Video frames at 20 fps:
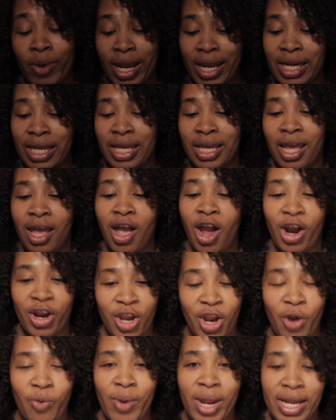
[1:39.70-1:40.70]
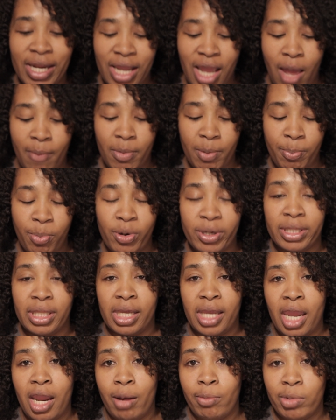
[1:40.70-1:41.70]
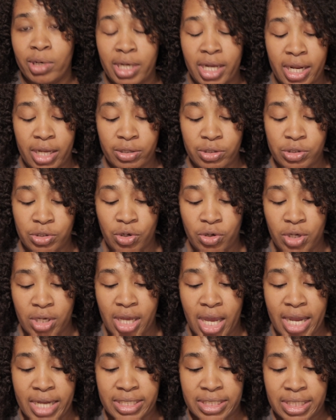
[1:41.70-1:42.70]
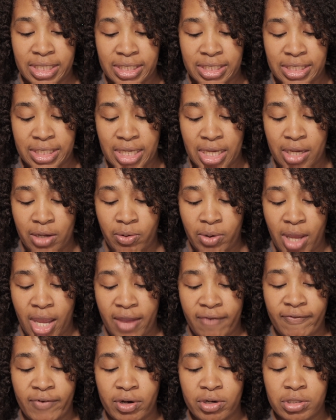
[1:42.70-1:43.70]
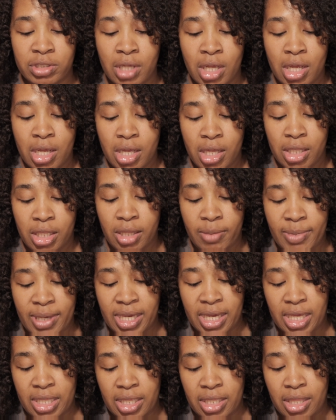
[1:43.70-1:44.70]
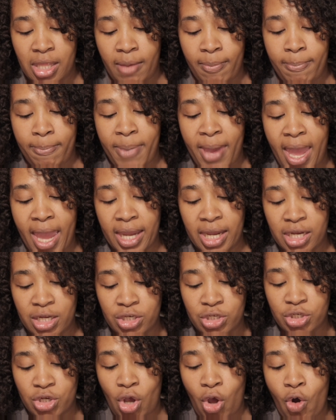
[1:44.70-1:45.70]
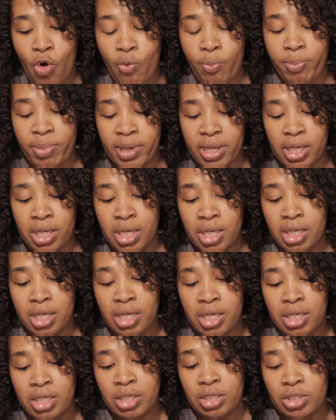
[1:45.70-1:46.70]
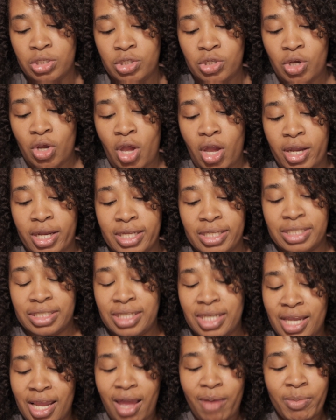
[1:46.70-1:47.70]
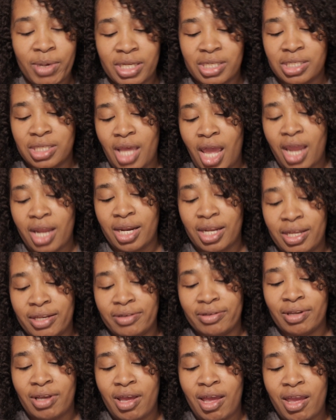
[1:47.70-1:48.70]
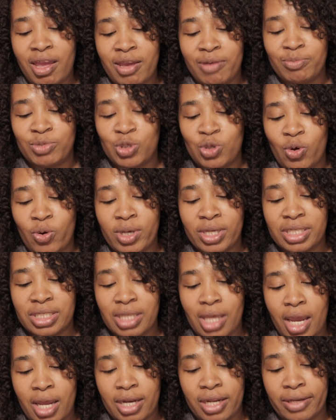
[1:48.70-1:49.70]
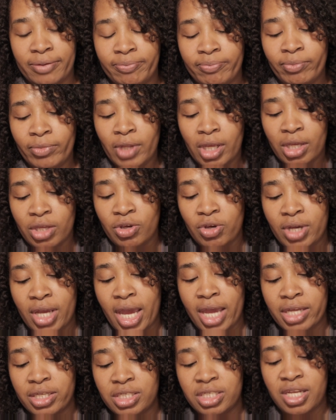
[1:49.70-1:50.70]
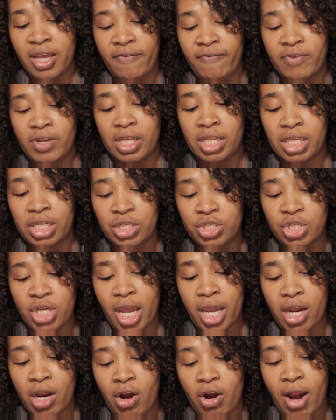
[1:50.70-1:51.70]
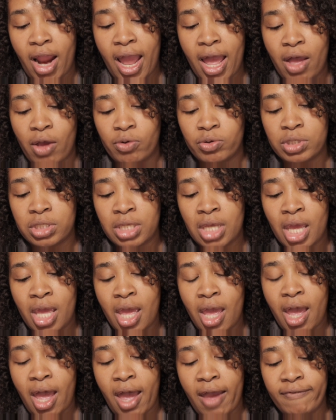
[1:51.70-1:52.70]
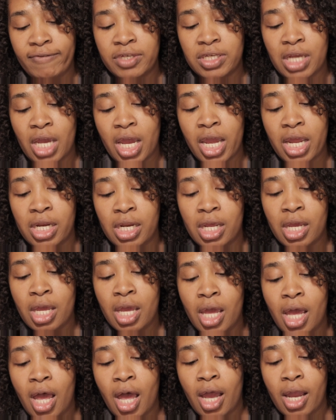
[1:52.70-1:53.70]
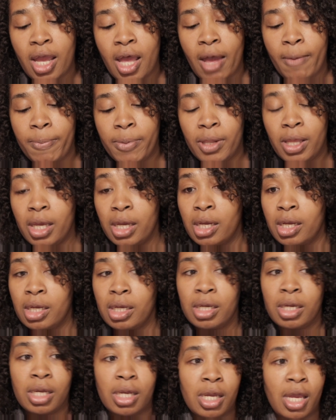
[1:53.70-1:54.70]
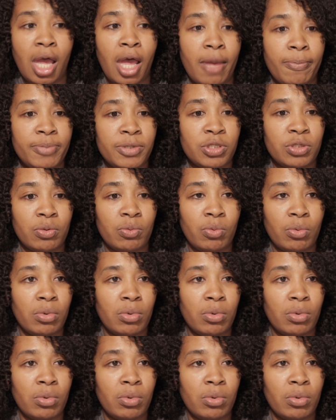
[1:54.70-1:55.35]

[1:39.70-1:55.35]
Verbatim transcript: ready? Are y'all ready? I'm gonna point the camera down so you guys can see. Okay, first, let me get the package open so y'all can see. I'm excited. I am so excited. You guys definitely check her out. I've done a couple of cups